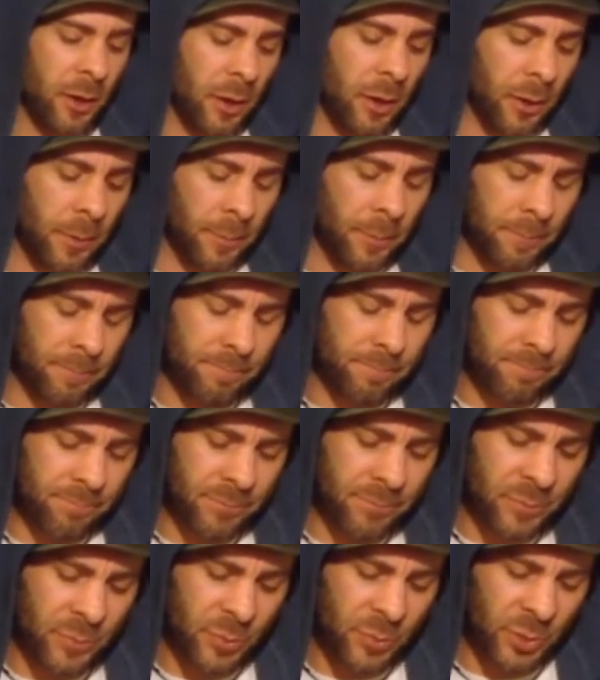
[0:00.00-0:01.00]

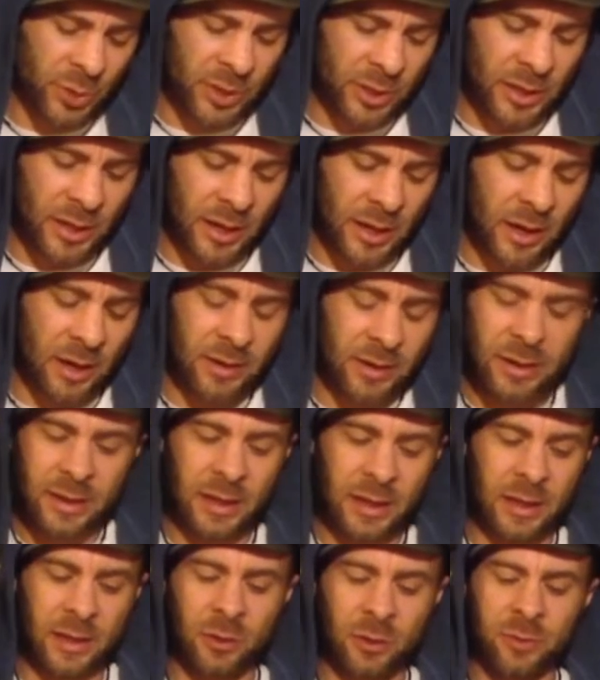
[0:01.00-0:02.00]
But yeah,
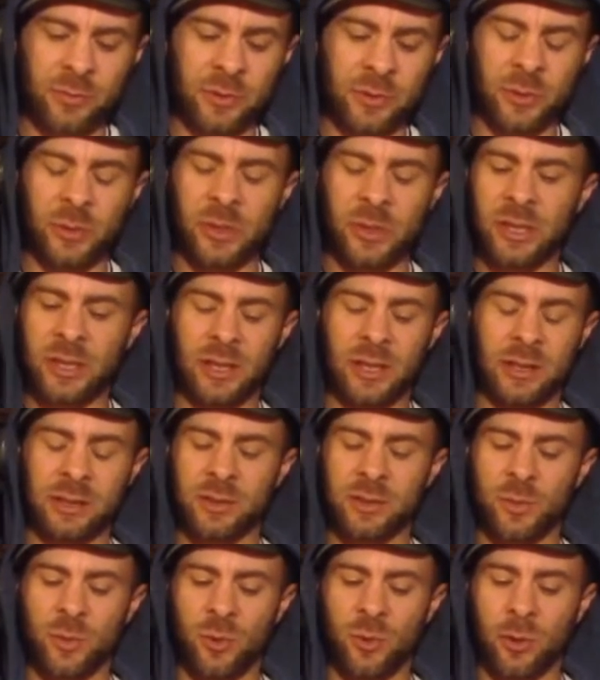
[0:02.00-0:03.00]
and hopefully we can get
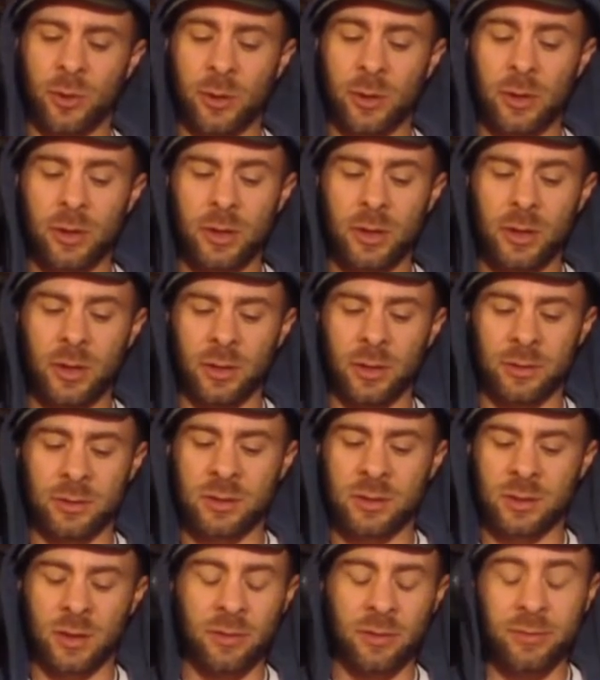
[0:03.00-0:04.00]
into more
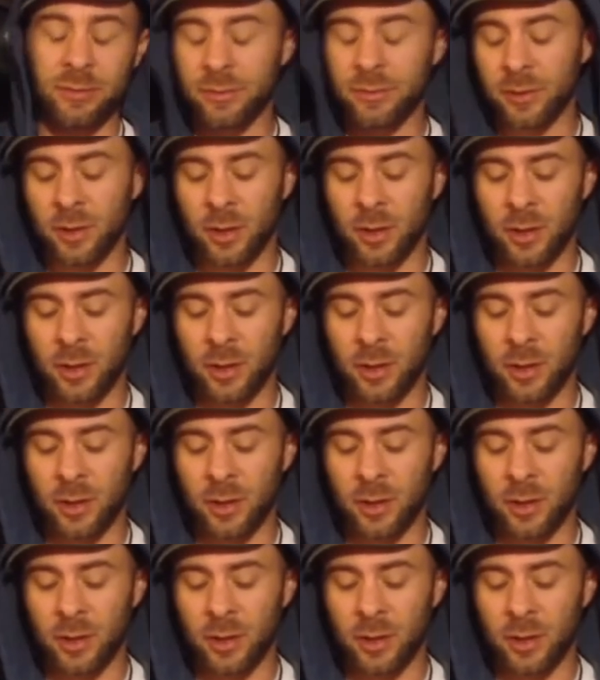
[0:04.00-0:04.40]
other stuff.